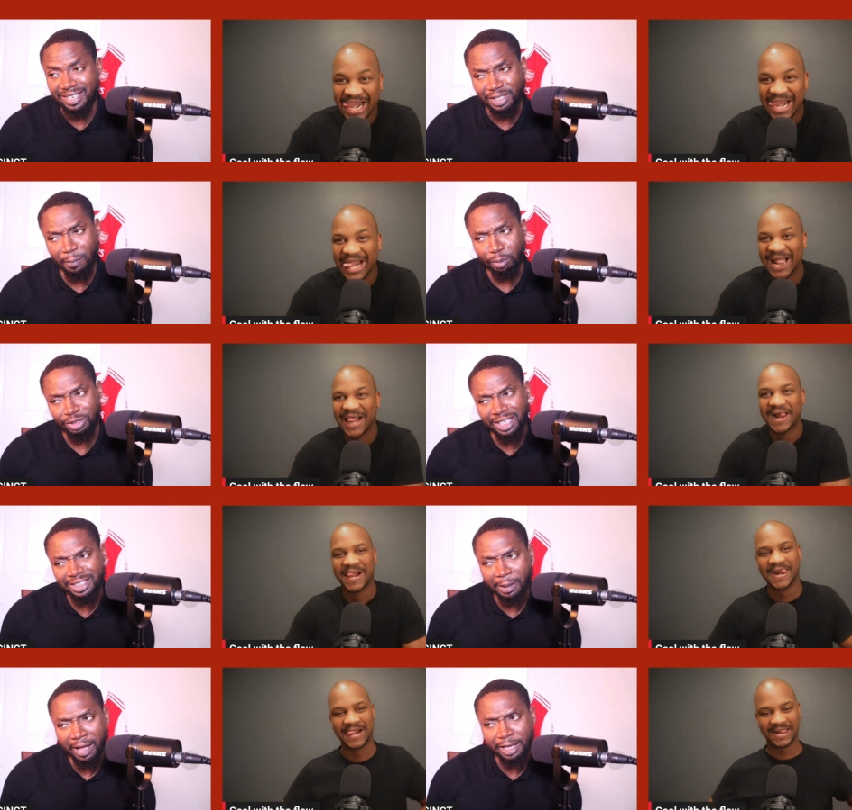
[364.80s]
Speaker 1: a
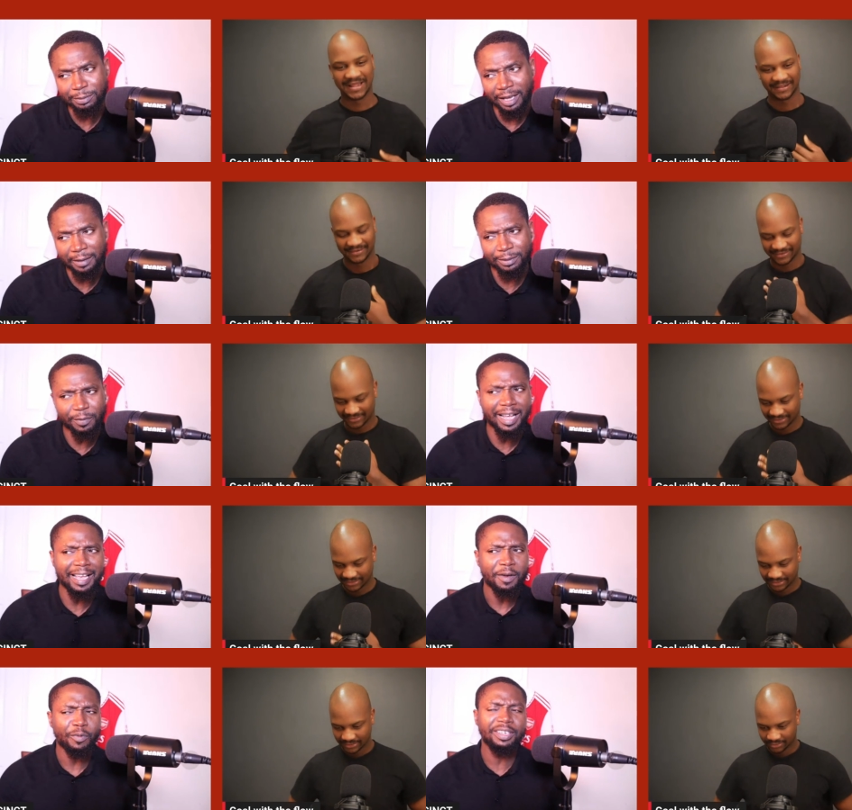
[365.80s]
potential. As, as when I
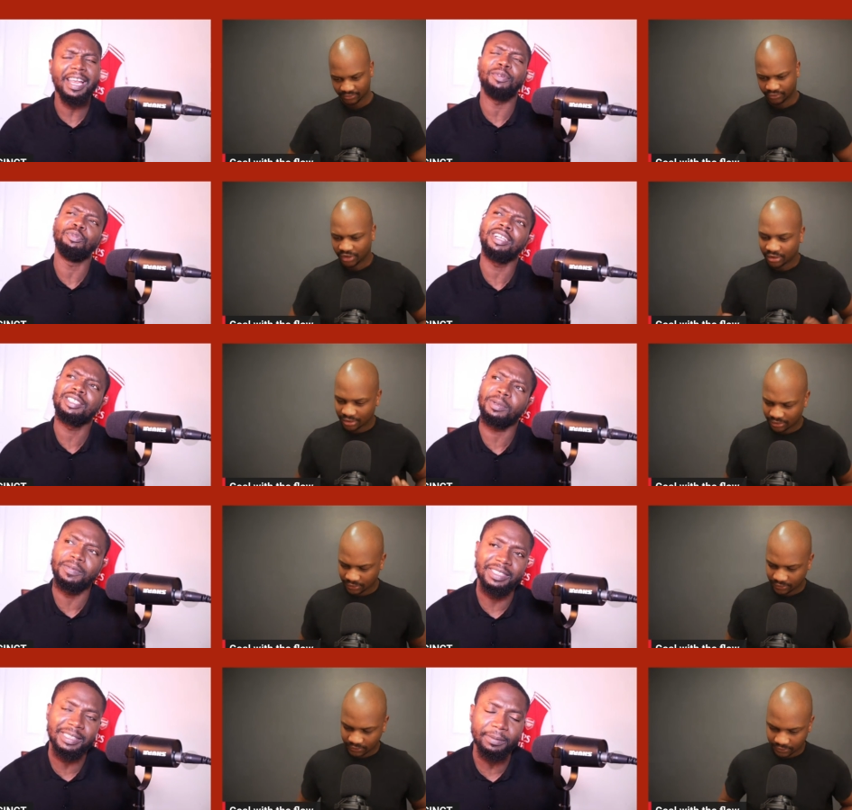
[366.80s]
when I read some of
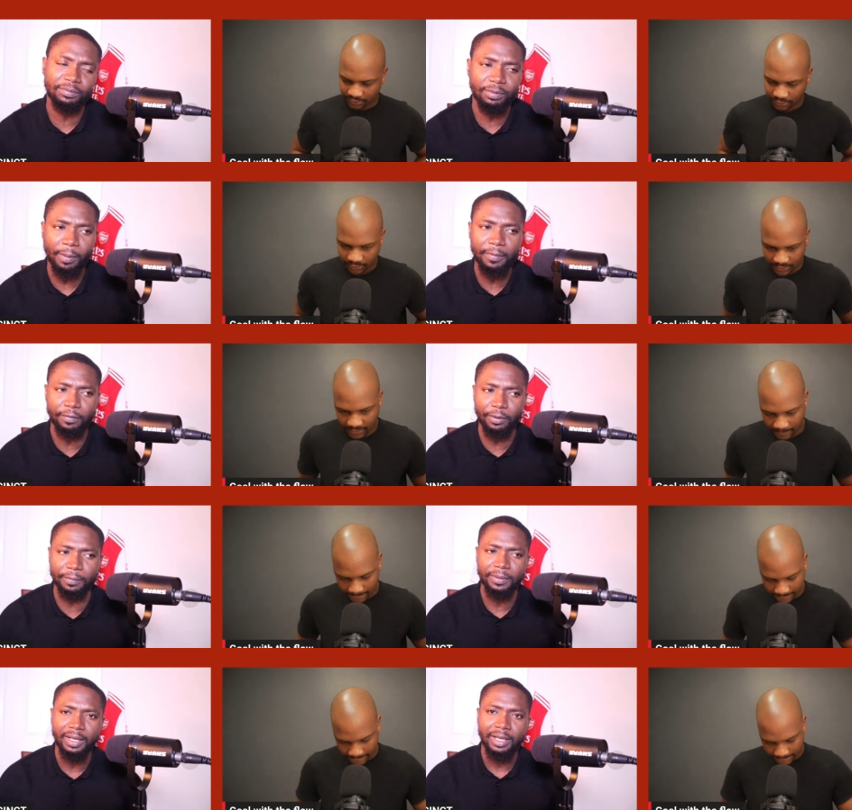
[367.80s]
the steps coming from
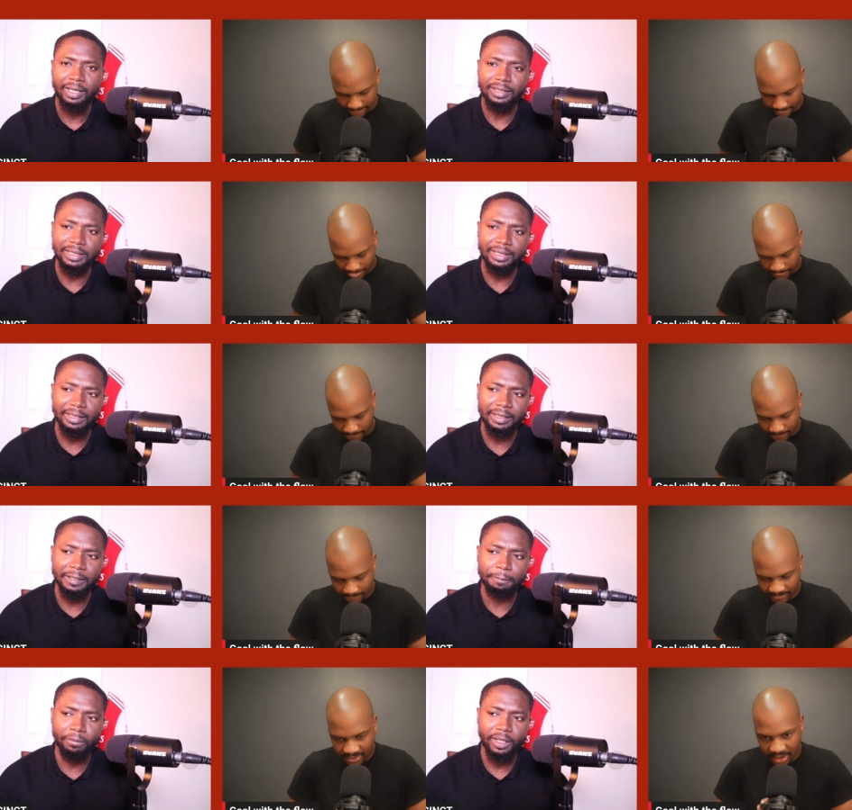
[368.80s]
the
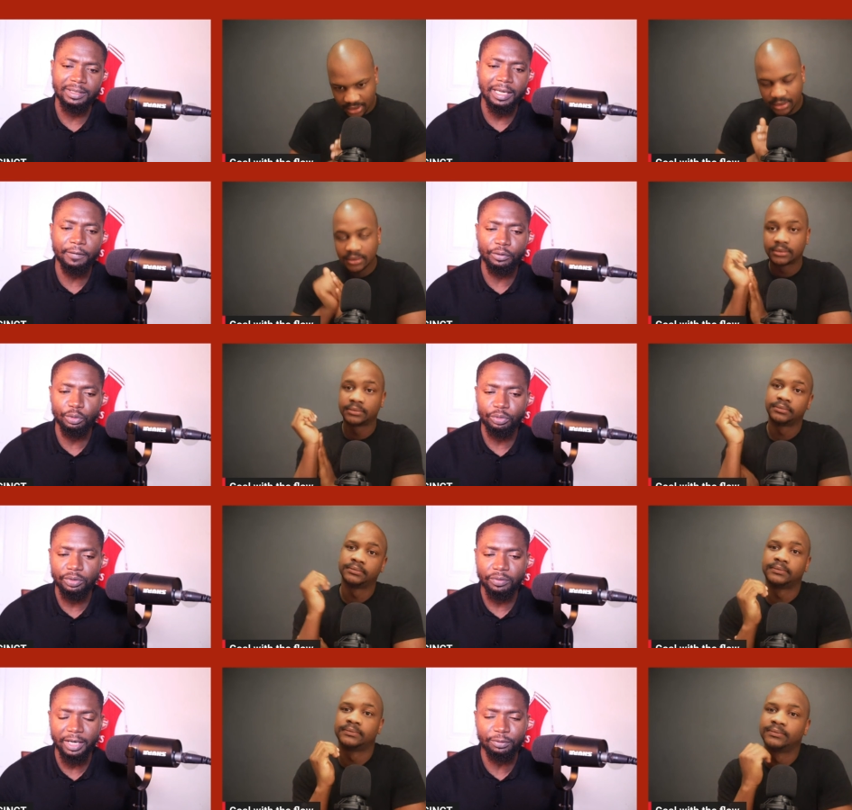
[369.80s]
interview
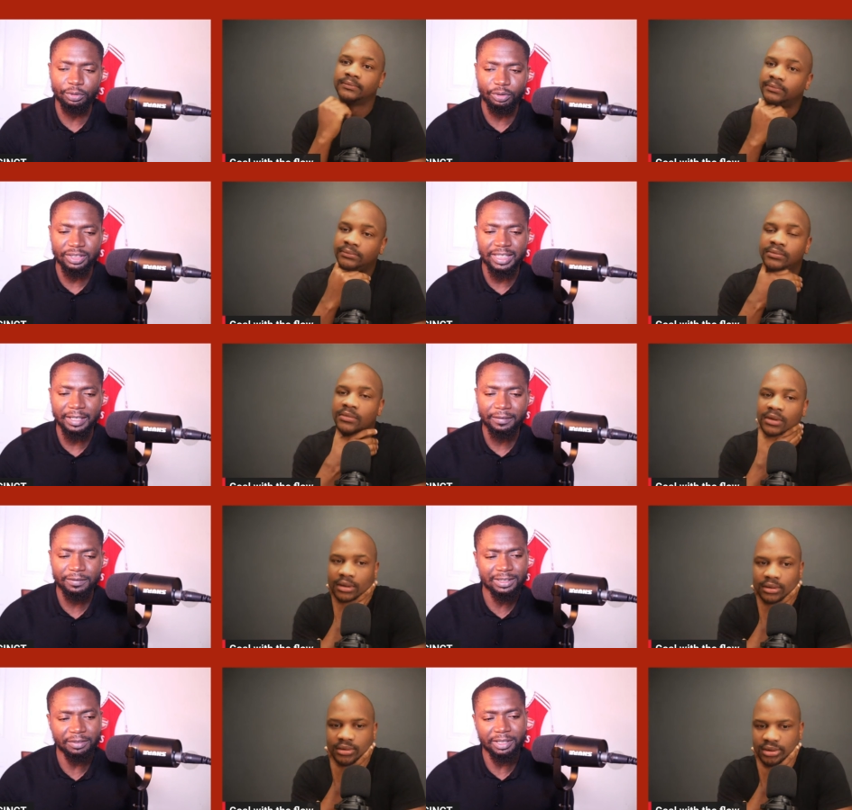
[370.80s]
Rashford just gave.
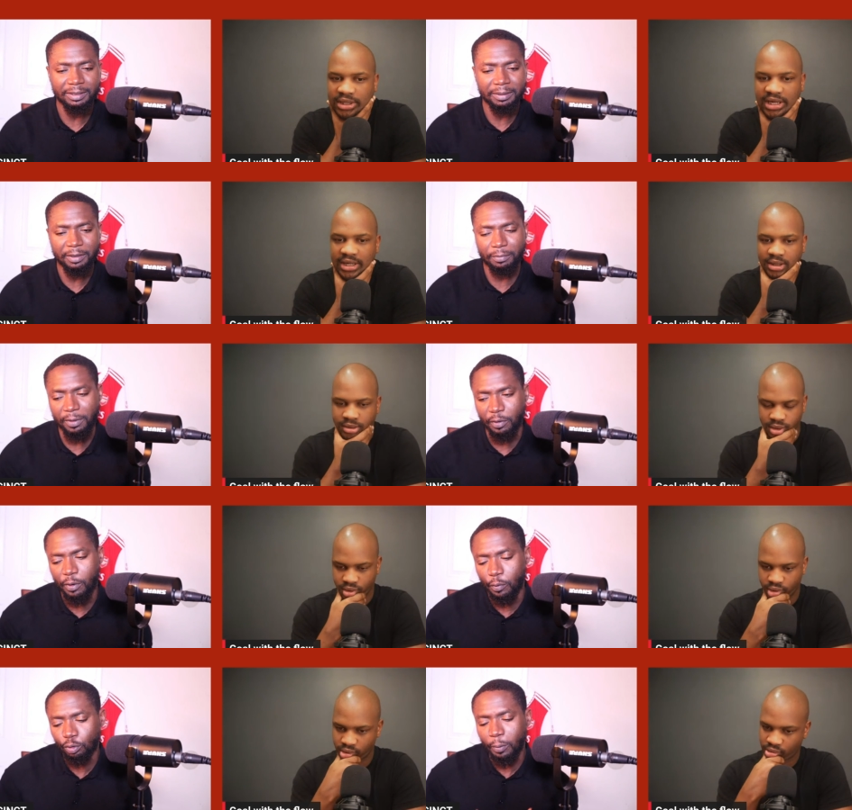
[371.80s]
yeah. you, you,
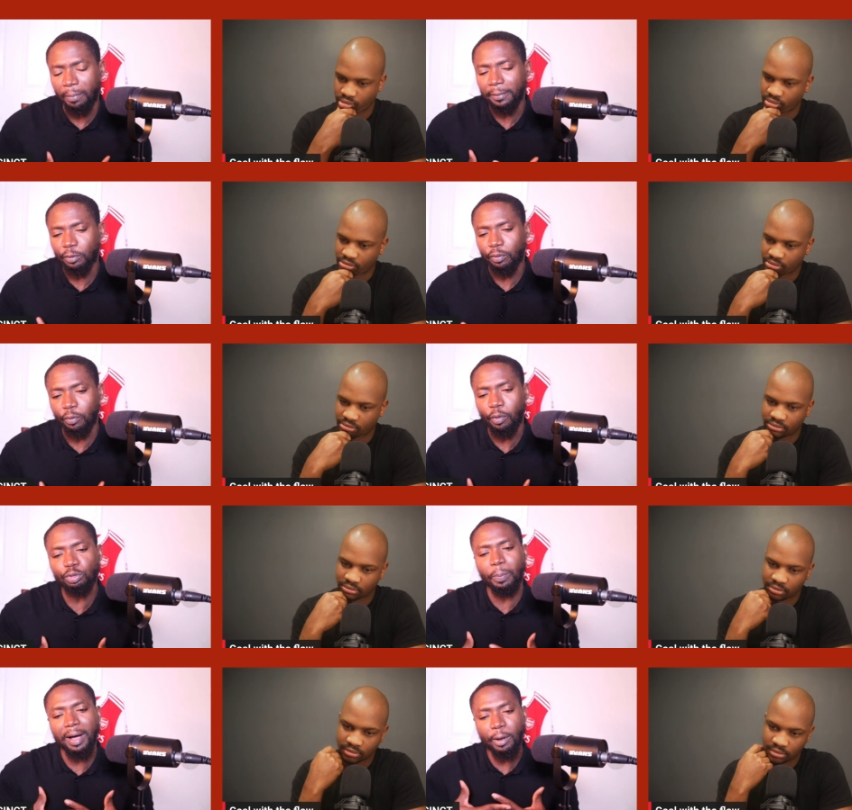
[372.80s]
want to you want to
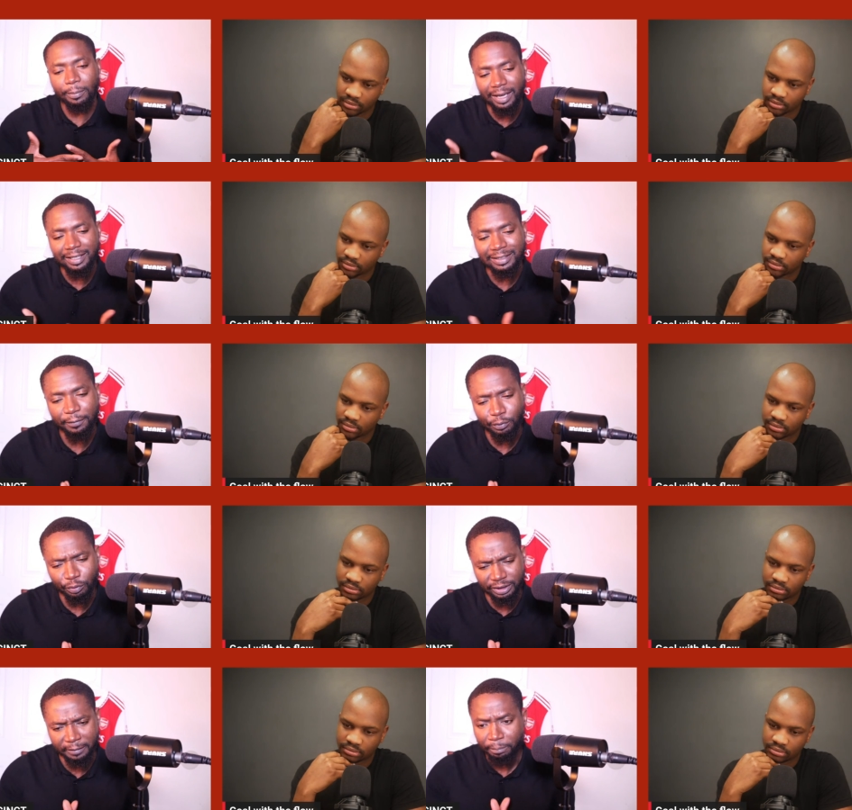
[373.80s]
back up that interview
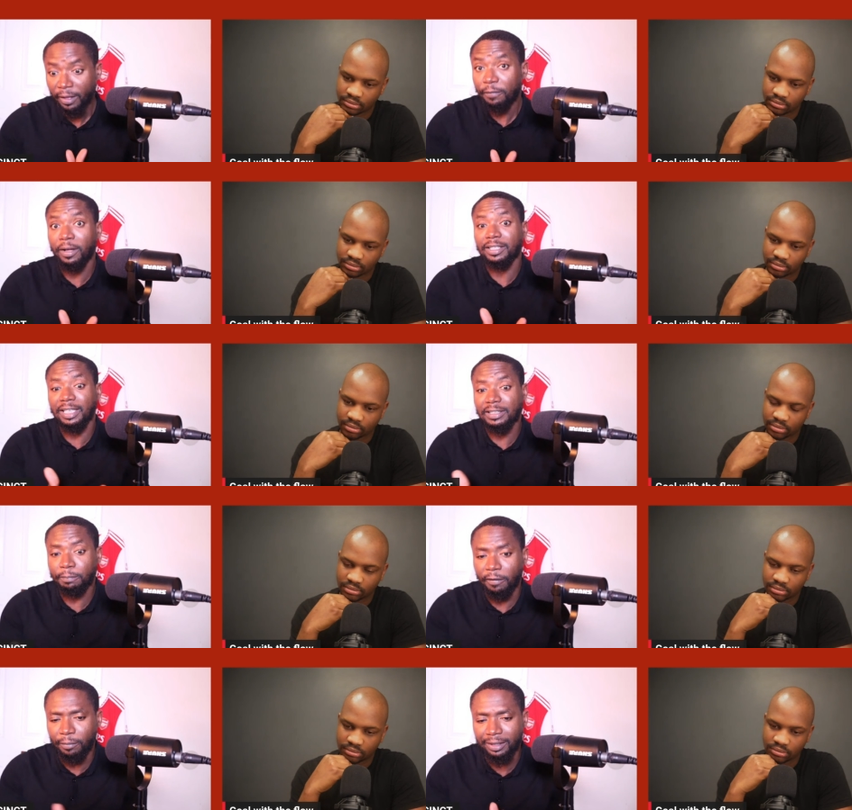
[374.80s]
with a fantastic
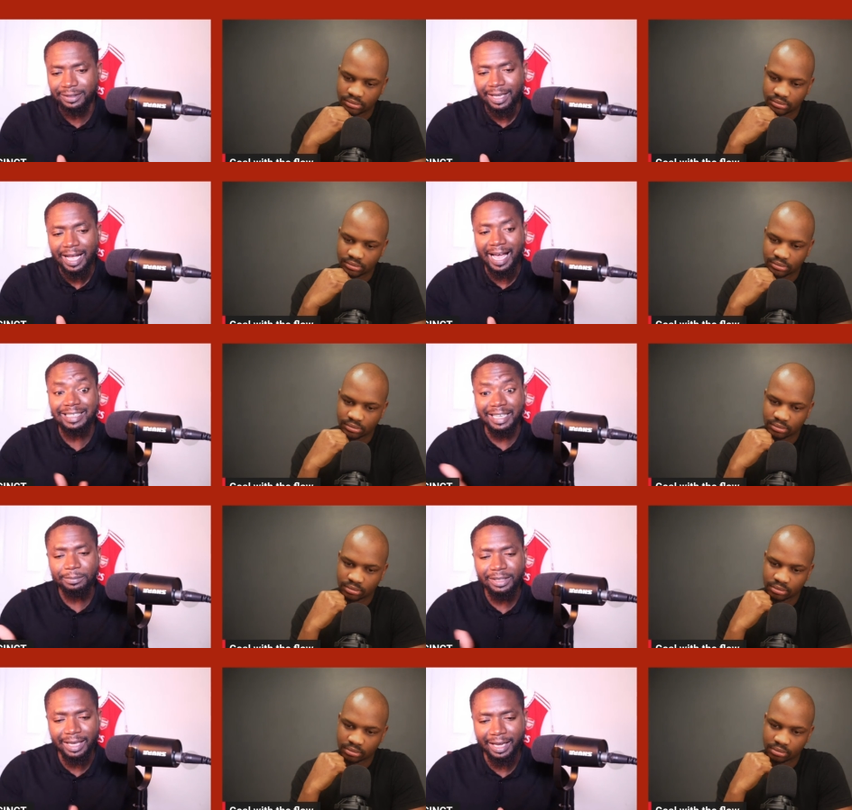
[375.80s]
performance at the
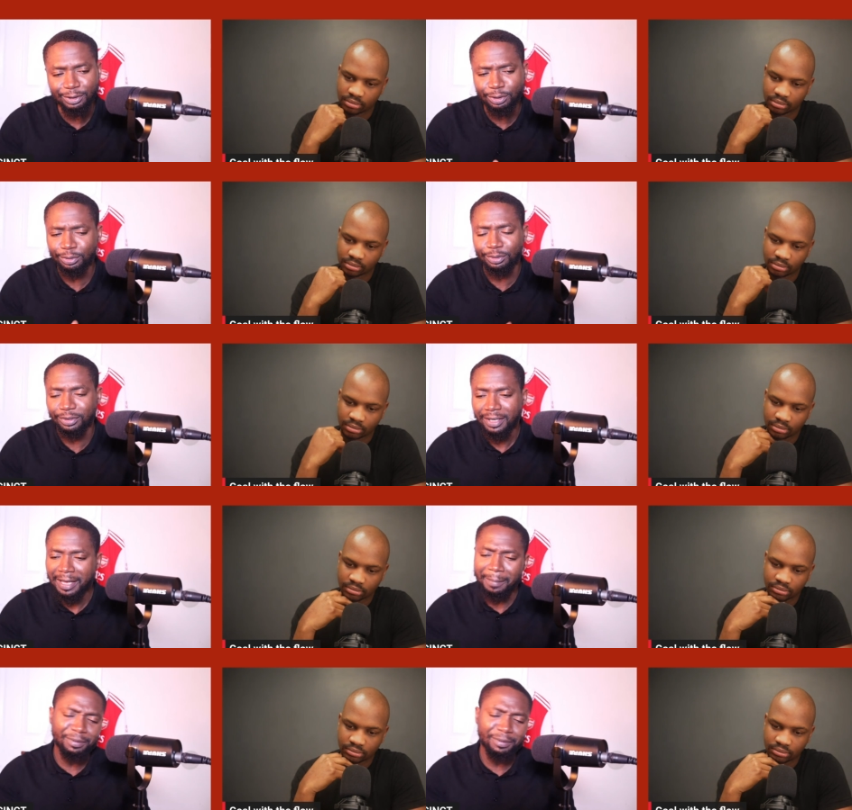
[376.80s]
Etihad. So I'm looking